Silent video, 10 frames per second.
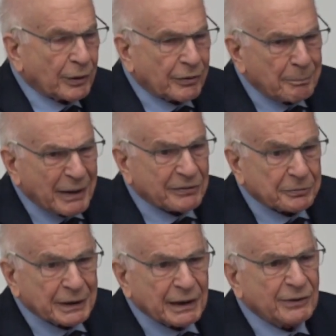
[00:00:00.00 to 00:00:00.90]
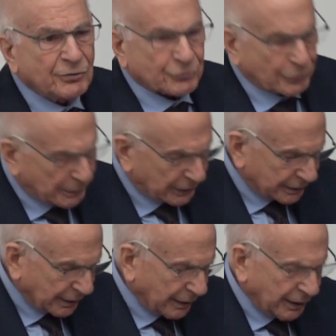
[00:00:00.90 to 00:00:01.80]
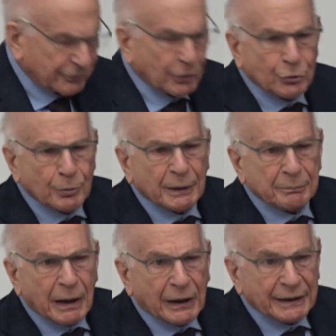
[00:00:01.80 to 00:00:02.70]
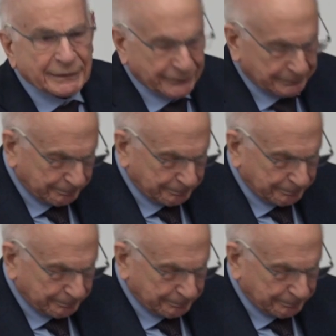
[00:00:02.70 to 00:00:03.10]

where the measuring instrument is a human mind.